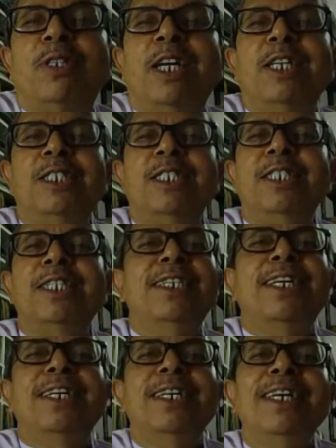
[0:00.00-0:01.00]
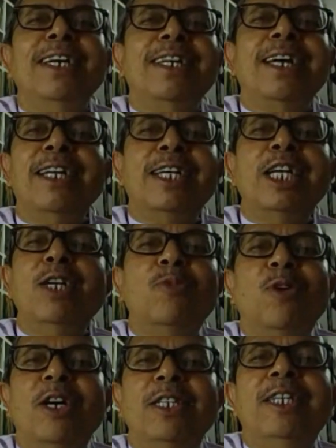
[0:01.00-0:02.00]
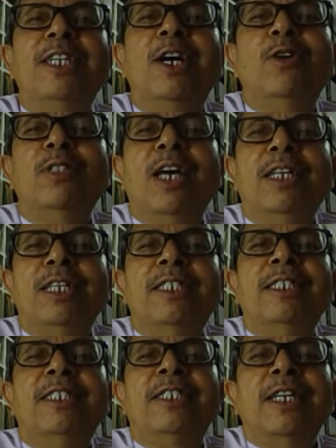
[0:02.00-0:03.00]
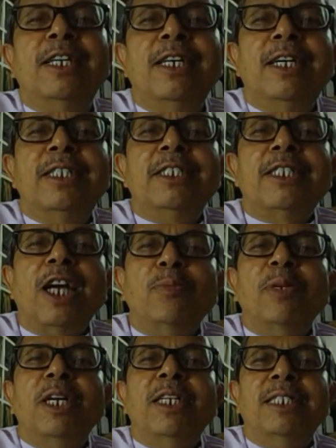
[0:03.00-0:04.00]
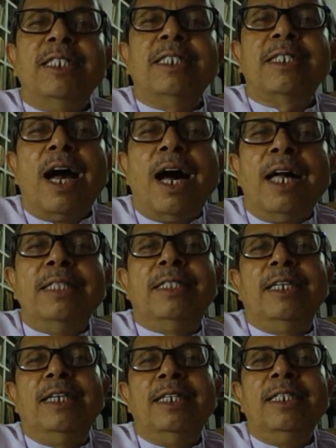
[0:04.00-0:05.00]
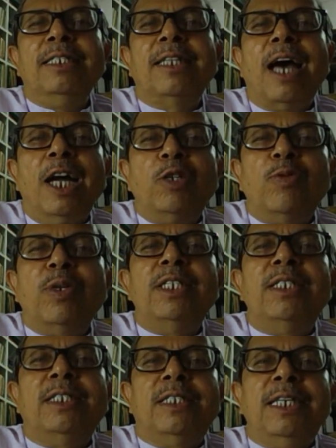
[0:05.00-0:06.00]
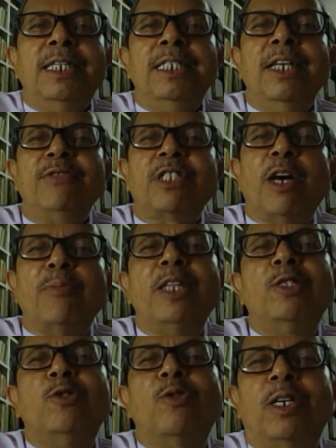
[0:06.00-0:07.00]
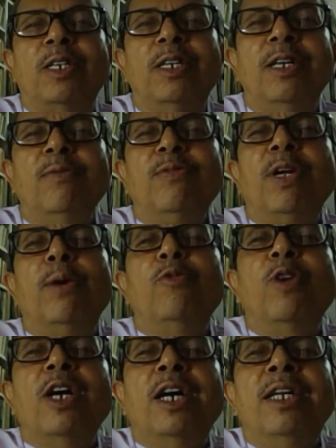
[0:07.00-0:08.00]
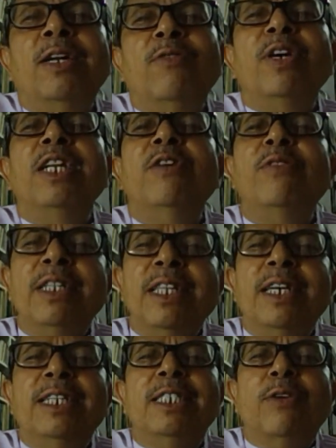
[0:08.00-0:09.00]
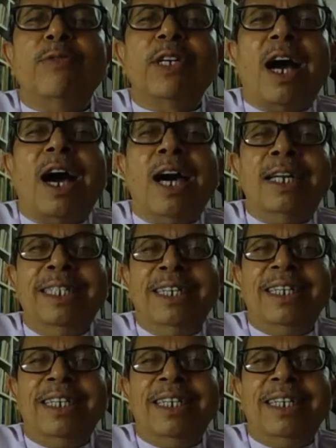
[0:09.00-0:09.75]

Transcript: And he rightly pointed out that it is Sham, it is Shant, it is that very stage of Samatva, from where whenever there is a Vikar